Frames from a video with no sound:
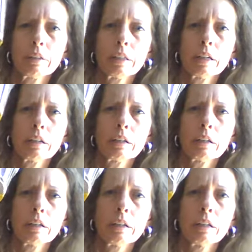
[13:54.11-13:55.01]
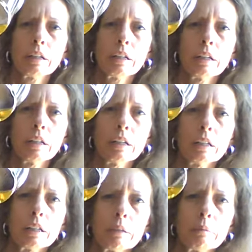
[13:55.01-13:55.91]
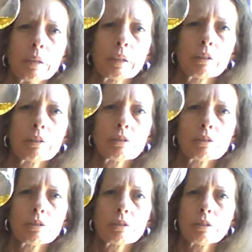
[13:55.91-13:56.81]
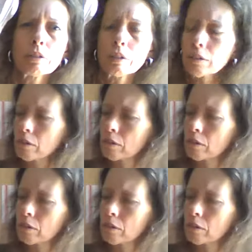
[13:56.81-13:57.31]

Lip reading: there. A bit of crystals in there.